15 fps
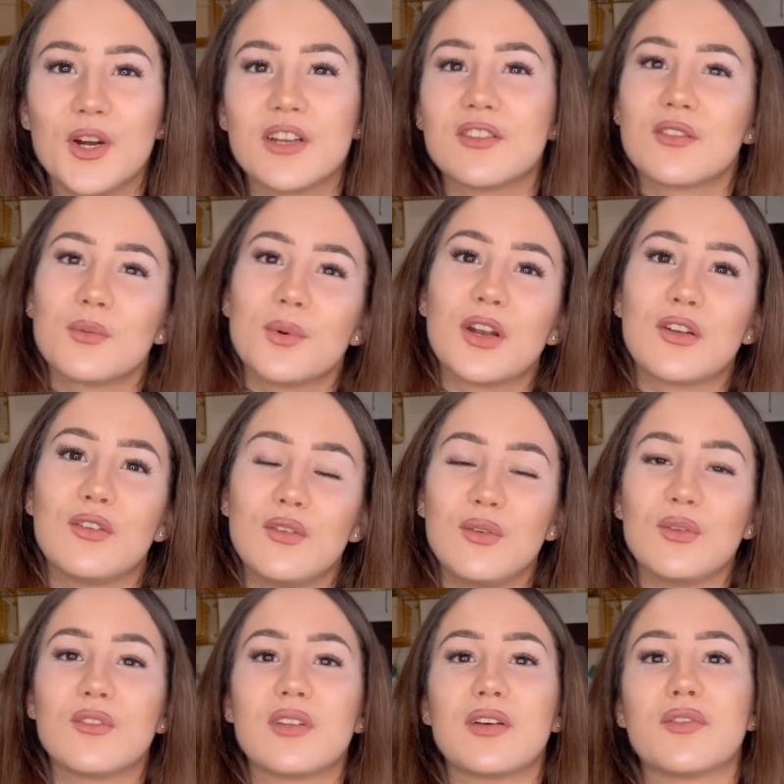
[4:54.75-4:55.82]
I just wanted to do
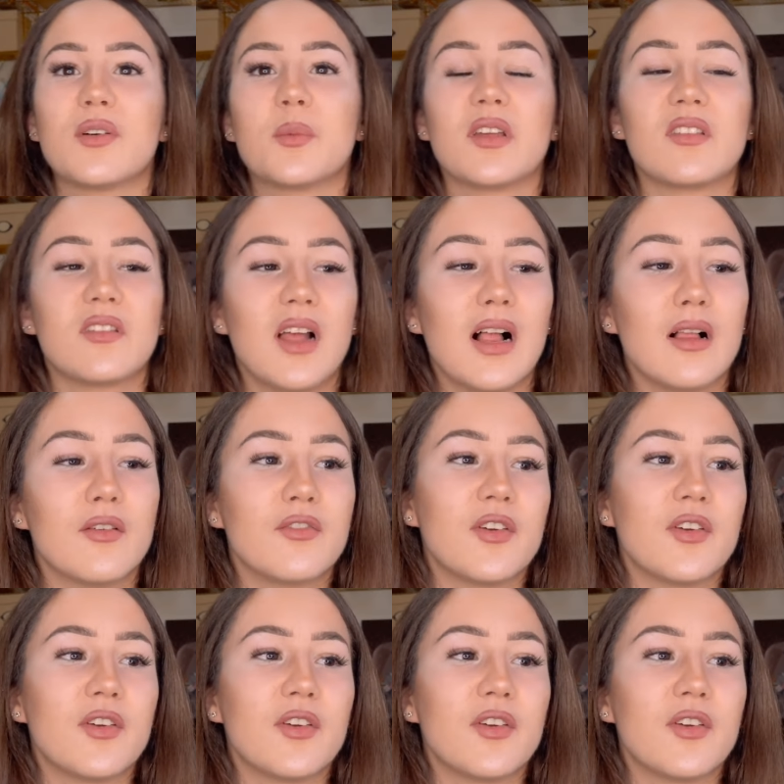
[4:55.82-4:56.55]
stuff for myself,